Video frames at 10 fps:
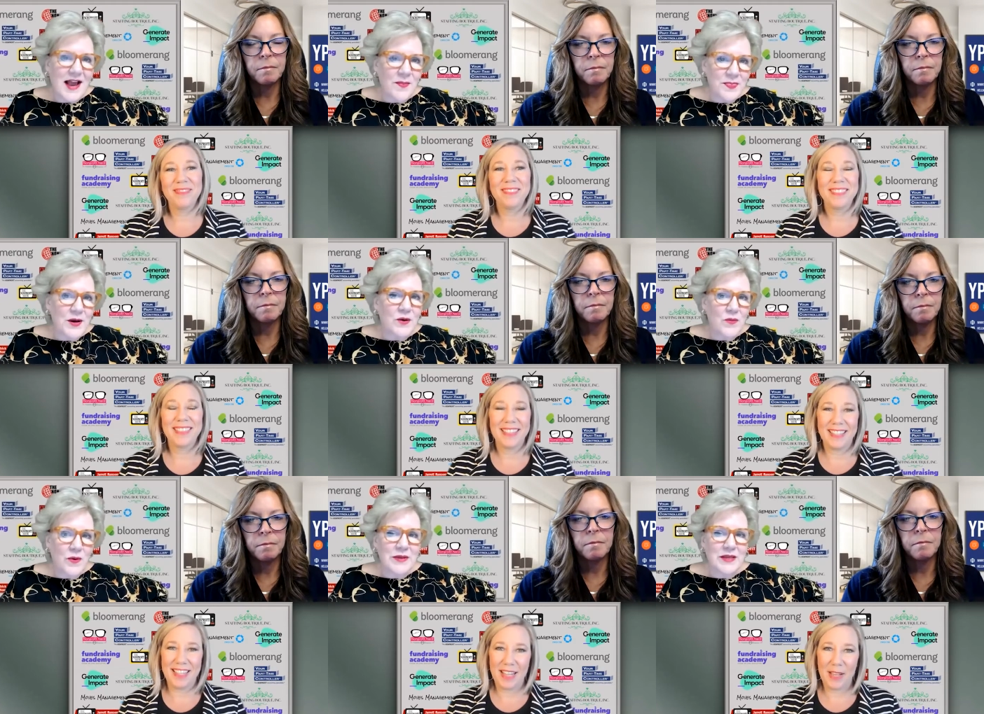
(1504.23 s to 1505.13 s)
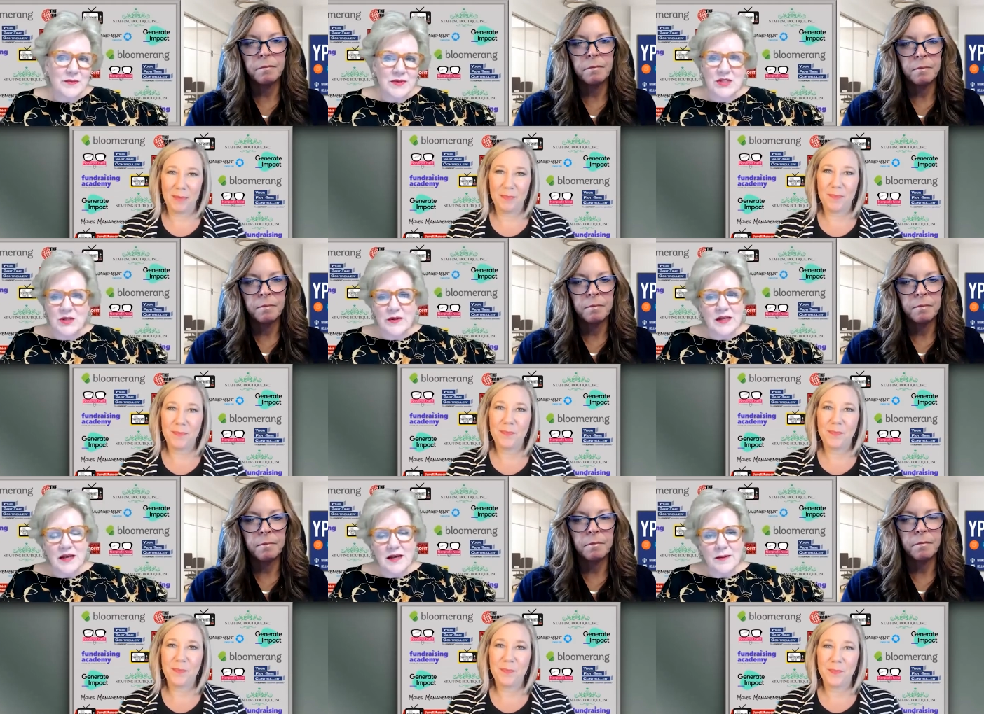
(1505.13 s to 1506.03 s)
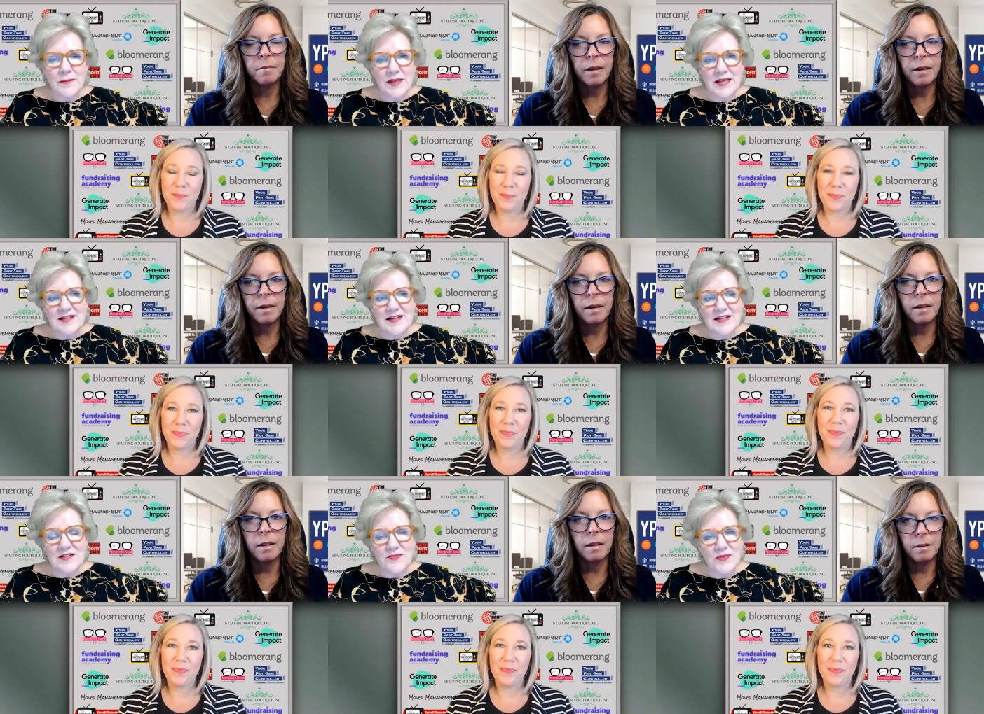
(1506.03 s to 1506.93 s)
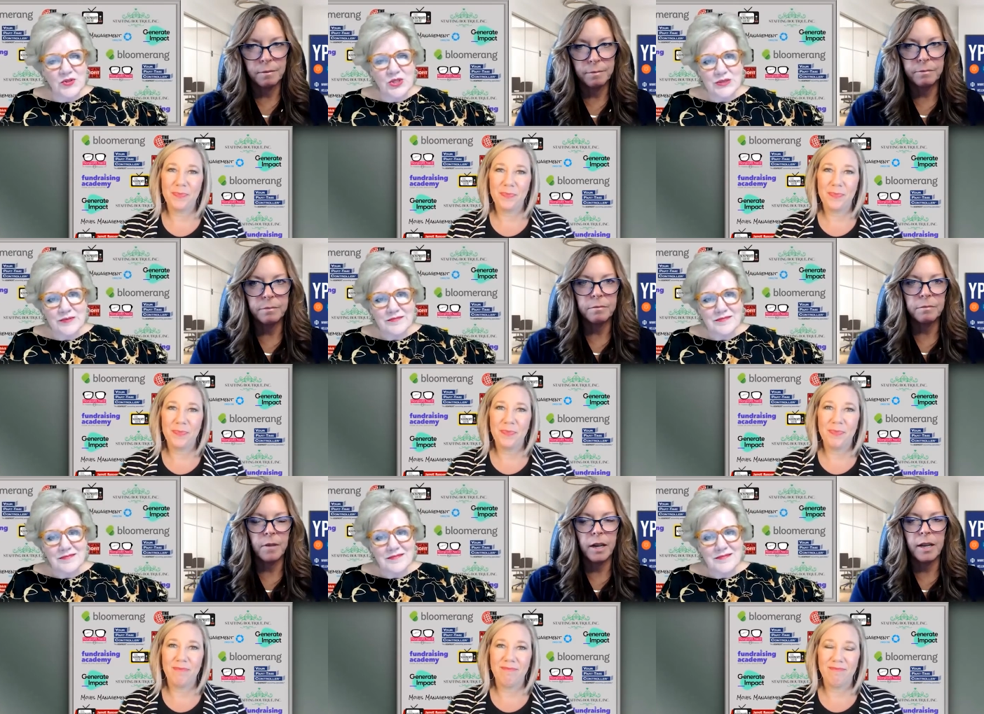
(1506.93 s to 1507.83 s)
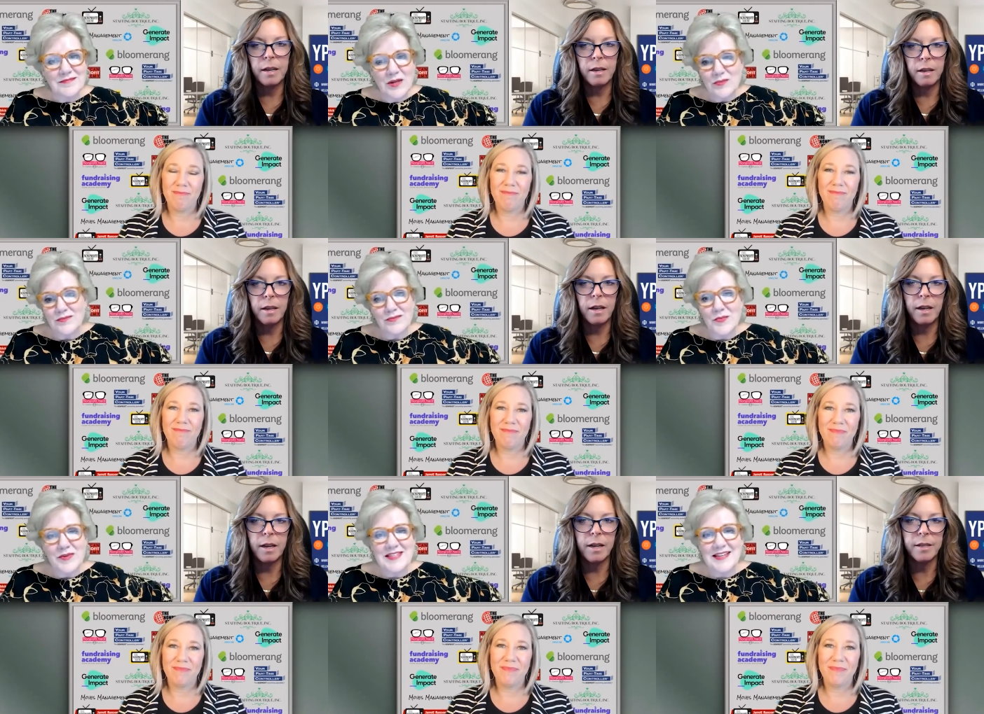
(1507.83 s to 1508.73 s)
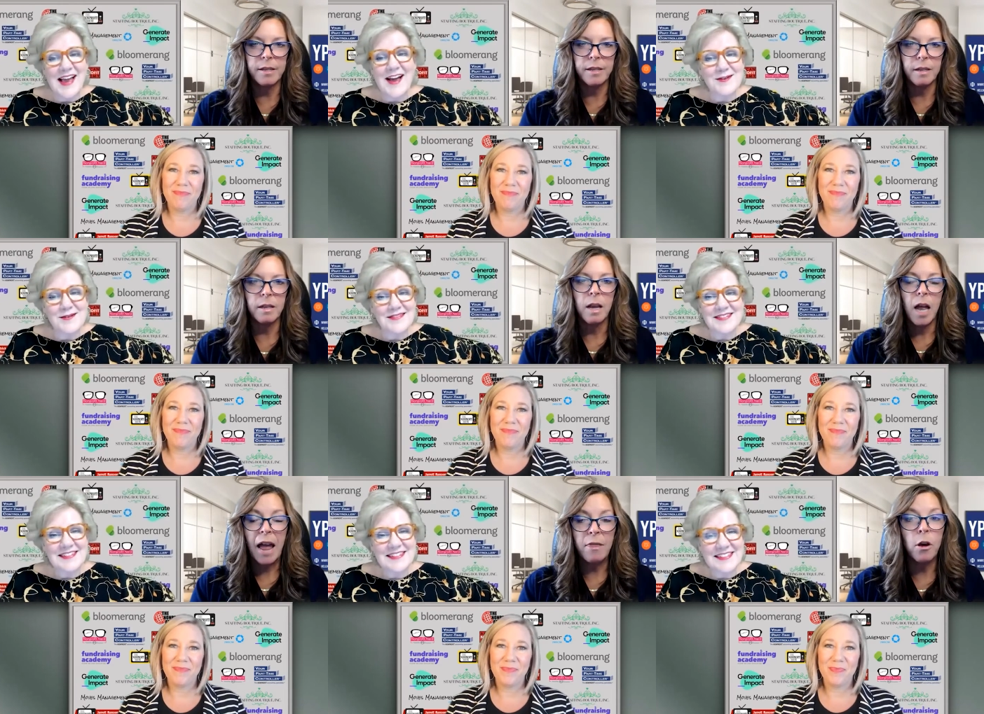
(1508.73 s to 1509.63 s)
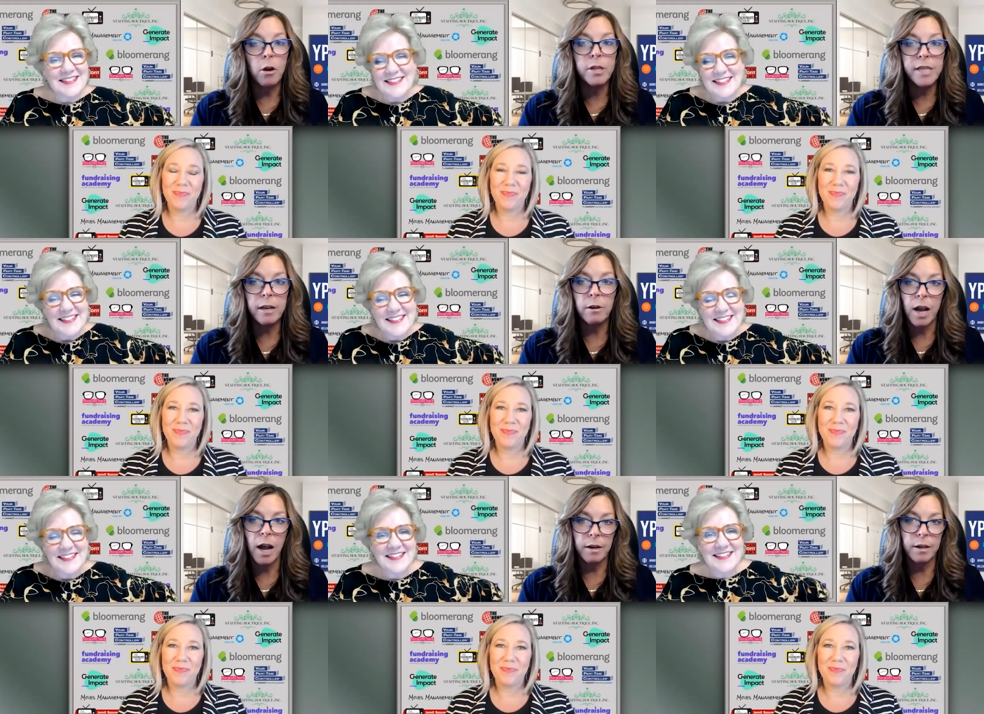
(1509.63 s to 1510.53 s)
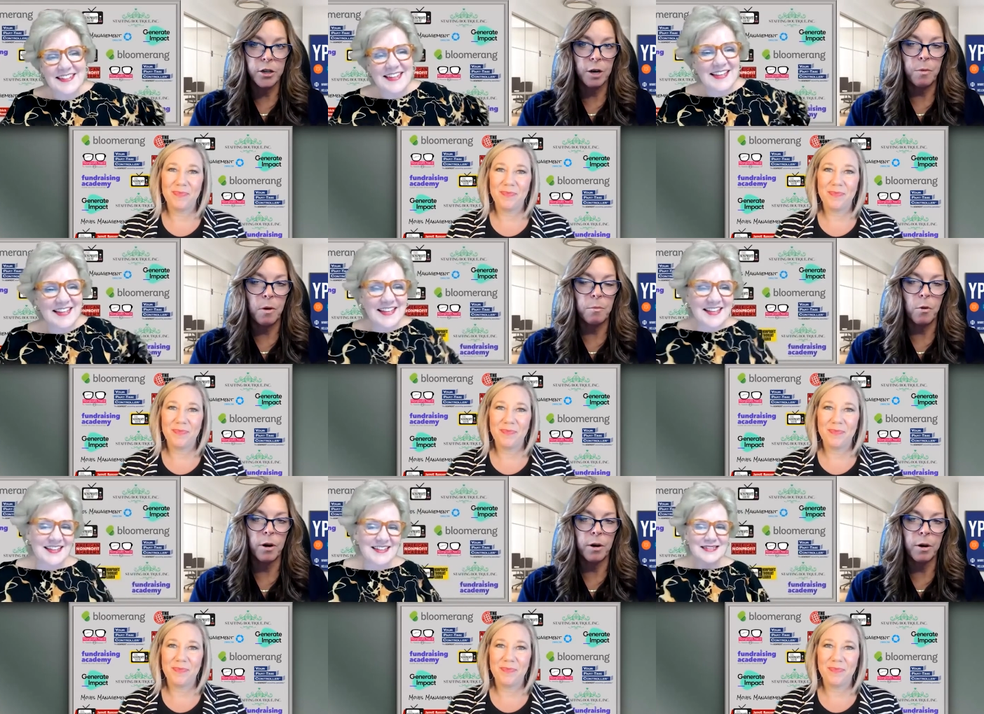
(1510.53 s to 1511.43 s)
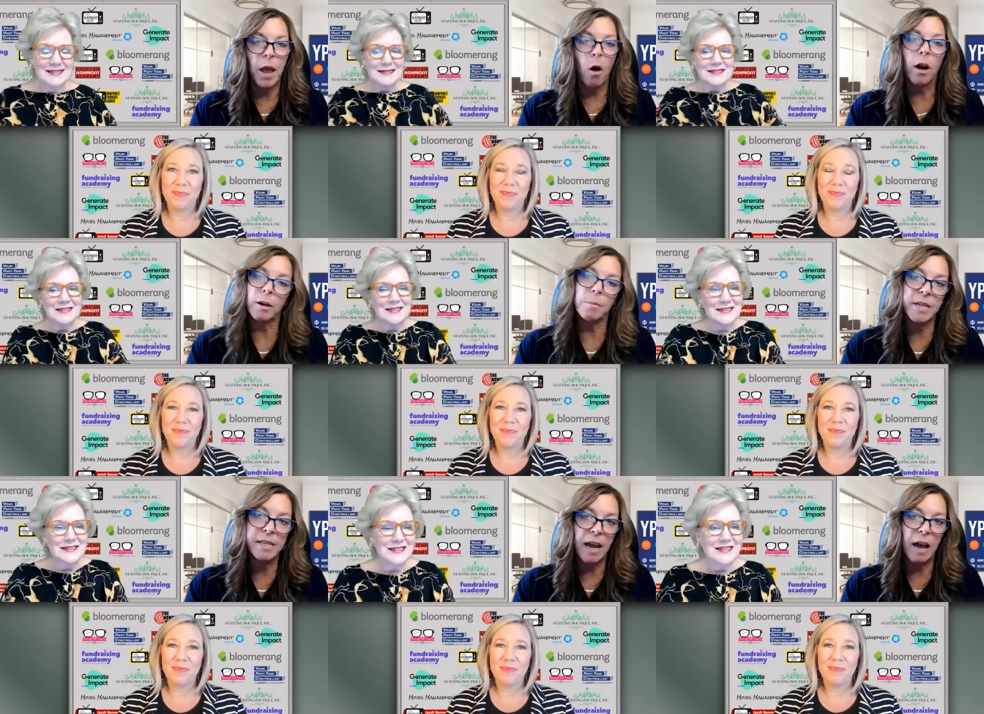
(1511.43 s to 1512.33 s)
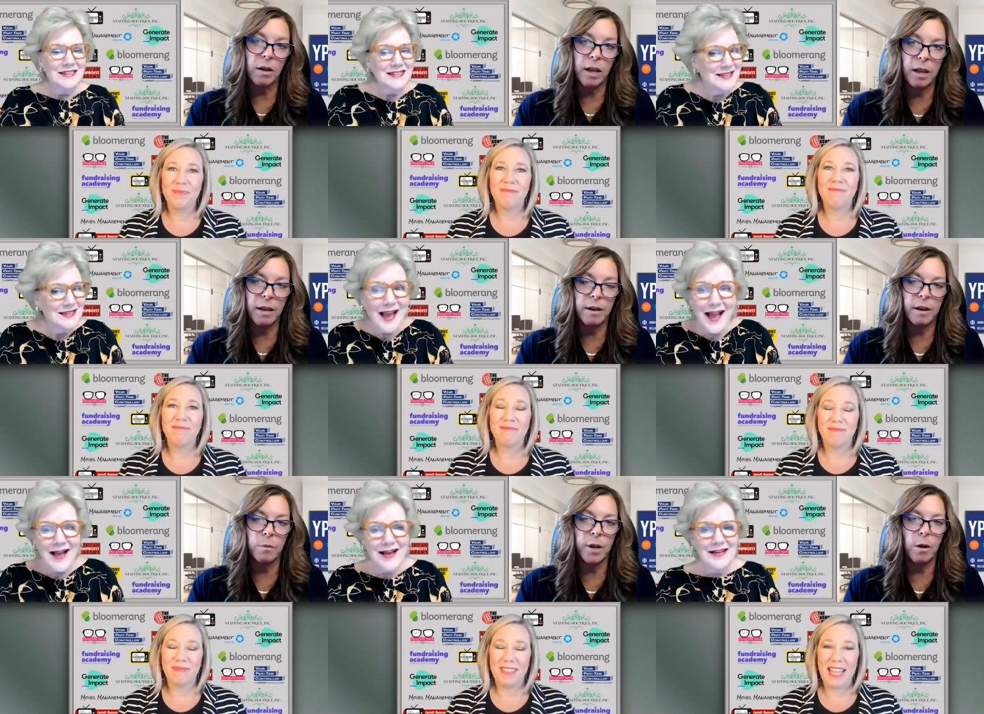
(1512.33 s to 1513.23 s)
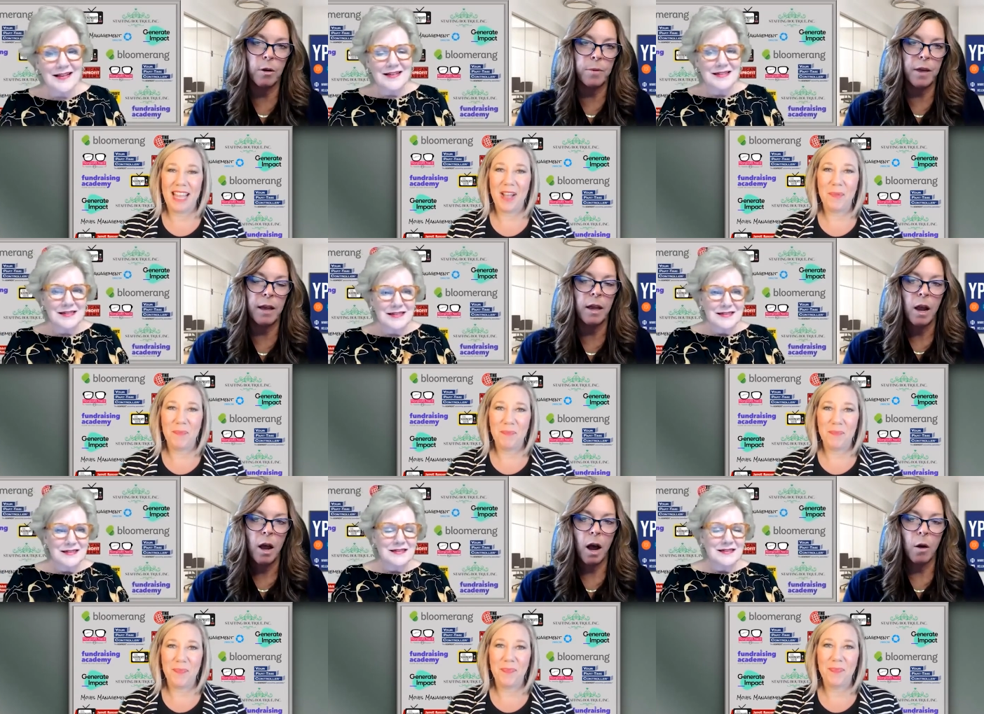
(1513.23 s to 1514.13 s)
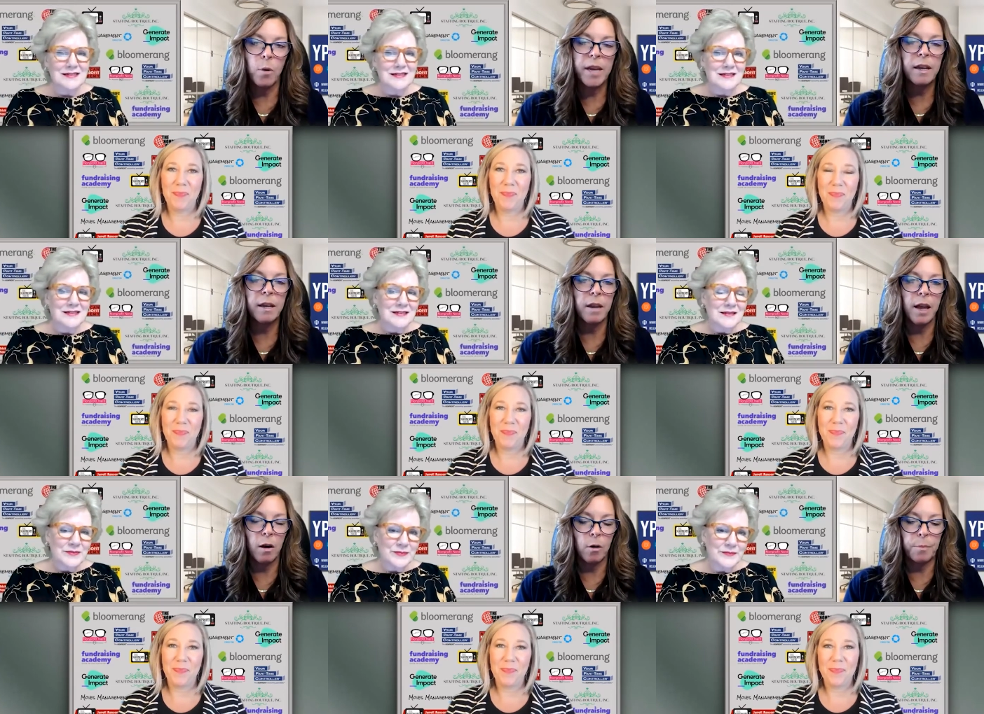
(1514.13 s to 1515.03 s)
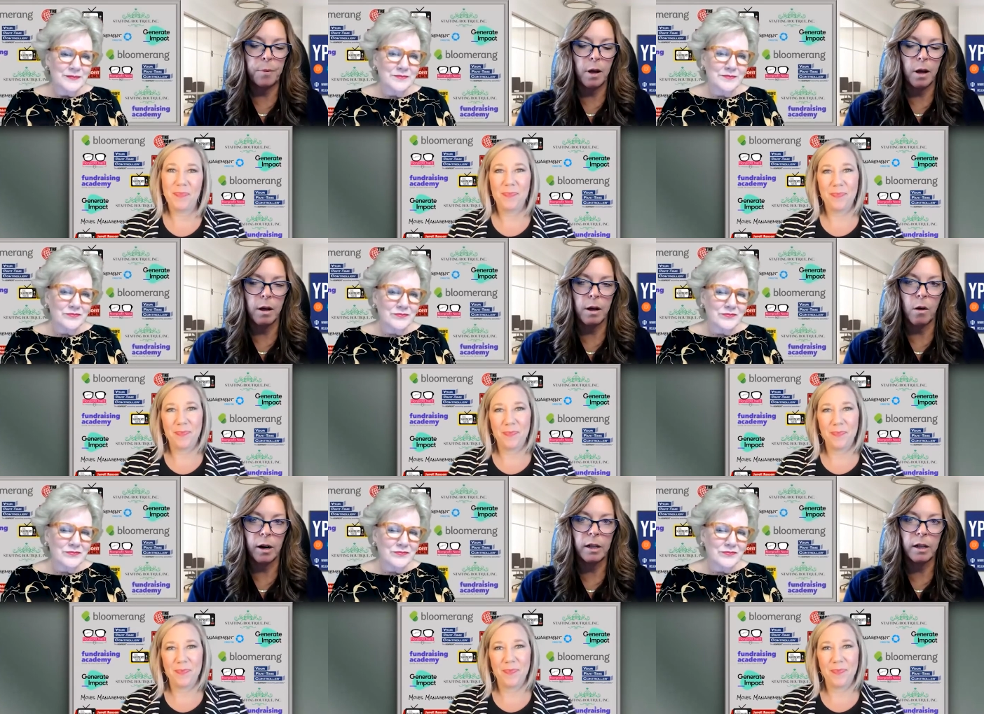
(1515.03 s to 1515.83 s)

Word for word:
Speaker 1: out there and what we can be doing, because it is the future. We're missing out. And those
Speaker 2: that are not going to jump on board are going to miss out. And we hope that we can help our